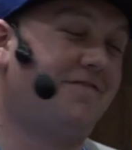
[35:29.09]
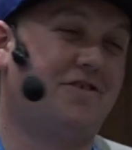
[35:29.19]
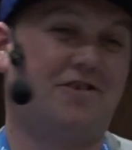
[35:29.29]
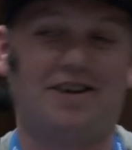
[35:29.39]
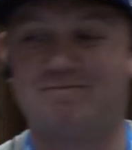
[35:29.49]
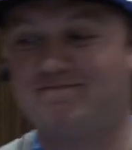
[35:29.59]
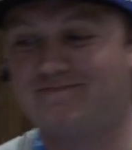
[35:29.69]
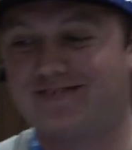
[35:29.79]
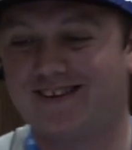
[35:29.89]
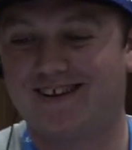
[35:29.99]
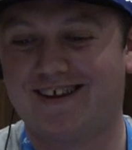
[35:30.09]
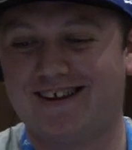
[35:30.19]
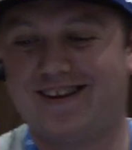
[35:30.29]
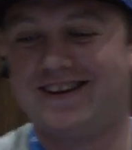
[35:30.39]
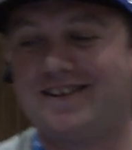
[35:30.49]
Sorry.
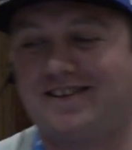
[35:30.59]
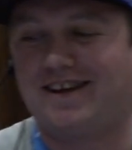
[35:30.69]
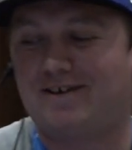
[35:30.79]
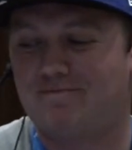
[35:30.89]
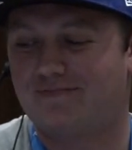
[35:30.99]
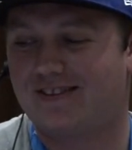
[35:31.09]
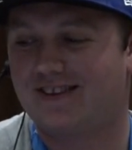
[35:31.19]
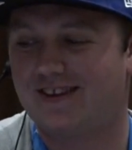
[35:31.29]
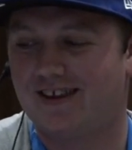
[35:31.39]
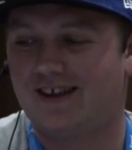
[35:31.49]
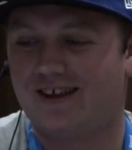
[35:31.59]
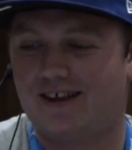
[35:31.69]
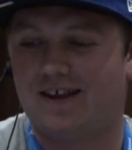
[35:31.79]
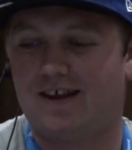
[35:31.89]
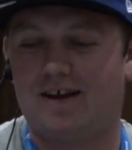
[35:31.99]
Yeah.
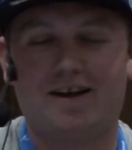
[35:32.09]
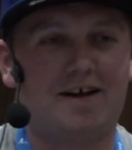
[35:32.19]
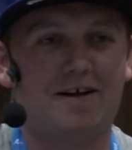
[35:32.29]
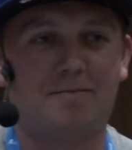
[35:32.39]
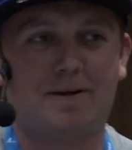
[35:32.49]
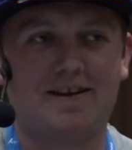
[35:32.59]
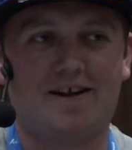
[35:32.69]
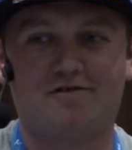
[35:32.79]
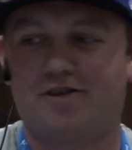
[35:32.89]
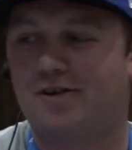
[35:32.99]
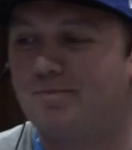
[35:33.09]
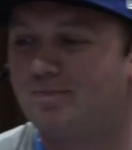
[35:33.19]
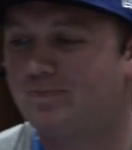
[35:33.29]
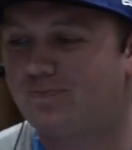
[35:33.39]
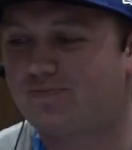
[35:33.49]
But nice work.
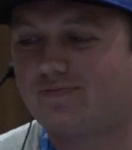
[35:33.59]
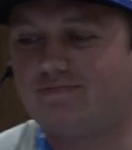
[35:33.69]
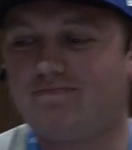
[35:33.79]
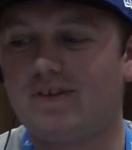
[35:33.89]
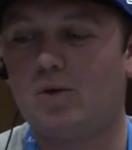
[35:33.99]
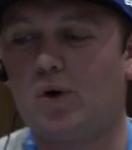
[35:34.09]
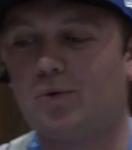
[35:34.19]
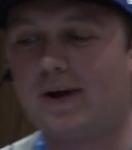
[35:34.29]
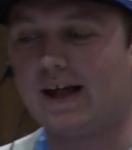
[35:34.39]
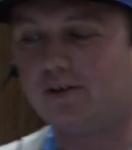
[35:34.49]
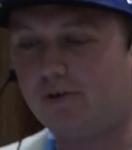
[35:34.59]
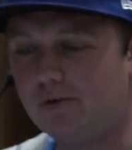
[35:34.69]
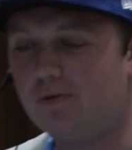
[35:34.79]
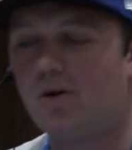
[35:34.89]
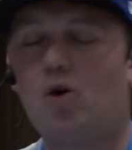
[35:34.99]
What we can
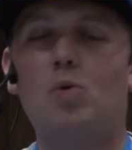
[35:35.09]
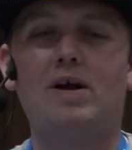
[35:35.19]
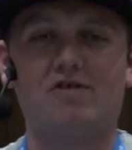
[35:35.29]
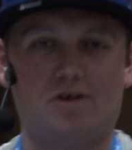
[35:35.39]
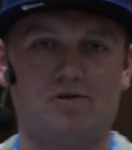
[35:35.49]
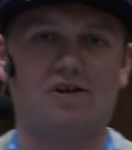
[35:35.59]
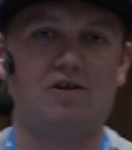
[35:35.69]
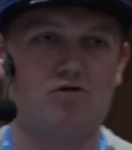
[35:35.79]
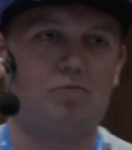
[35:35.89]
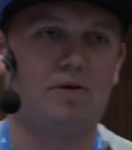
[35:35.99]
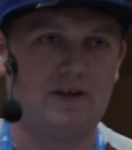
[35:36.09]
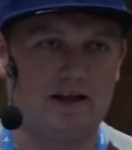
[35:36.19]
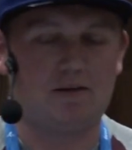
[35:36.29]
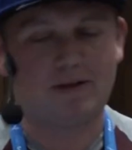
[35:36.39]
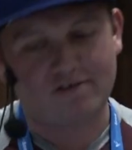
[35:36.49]
do, always using Drupal
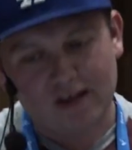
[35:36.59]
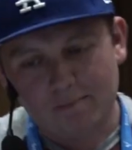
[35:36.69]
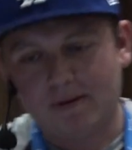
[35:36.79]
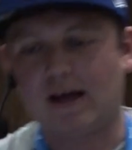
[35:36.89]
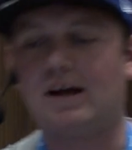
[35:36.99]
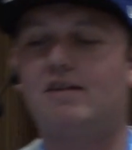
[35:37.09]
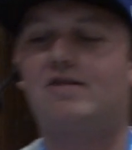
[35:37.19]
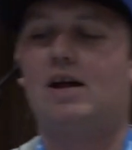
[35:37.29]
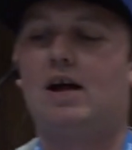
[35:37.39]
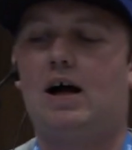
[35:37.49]
database APIs,